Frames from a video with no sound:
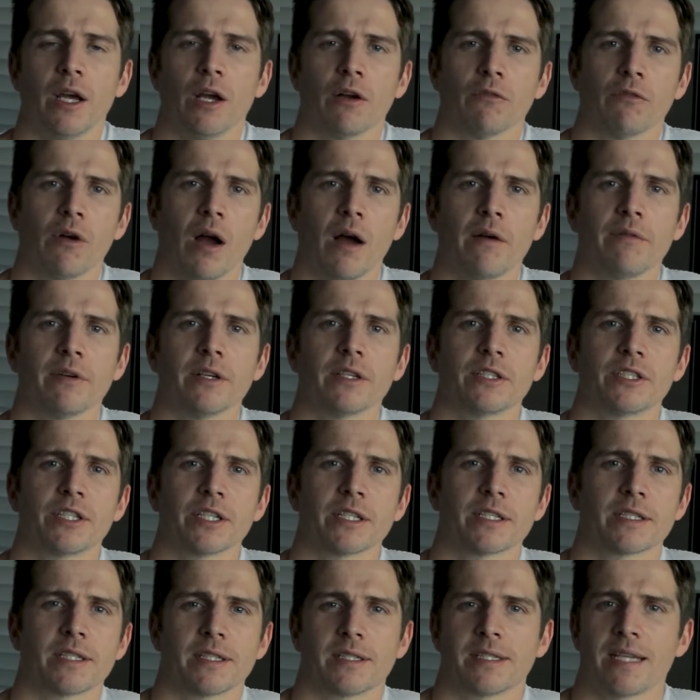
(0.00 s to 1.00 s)
rather
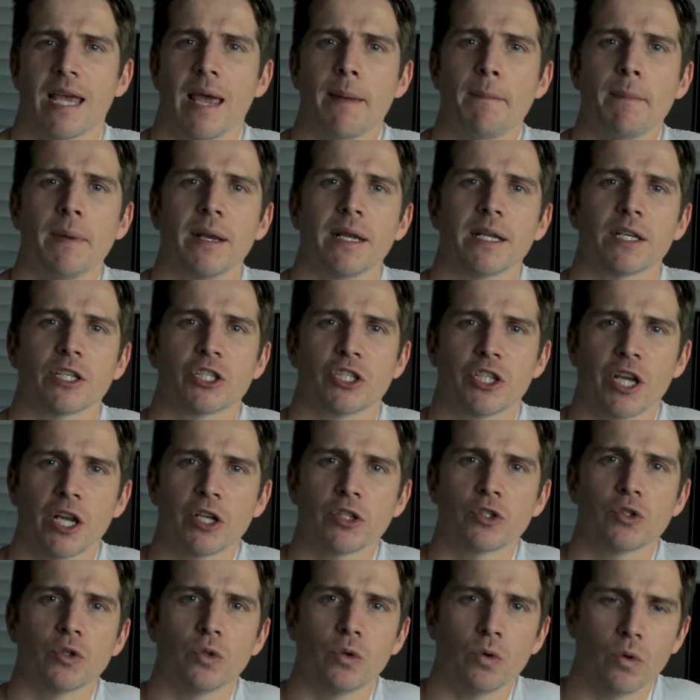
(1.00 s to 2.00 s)
just 10 minutes
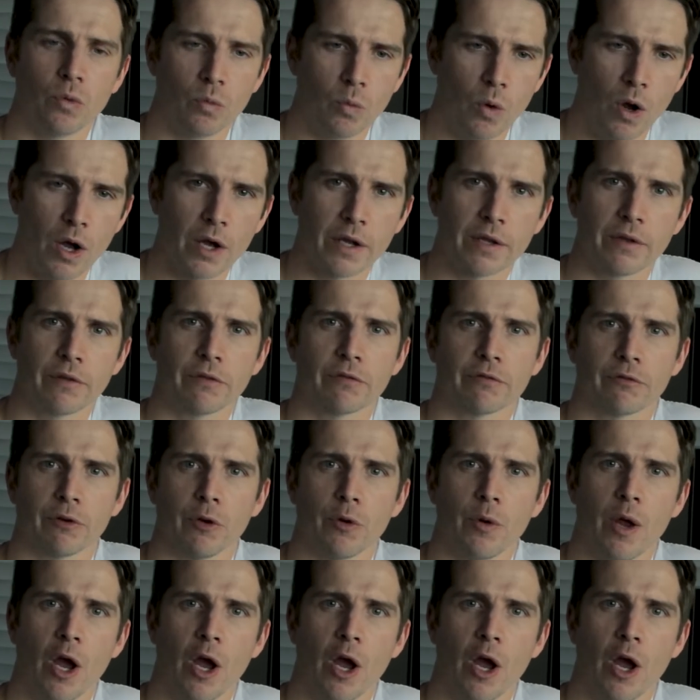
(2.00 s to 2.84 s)
gentle working through,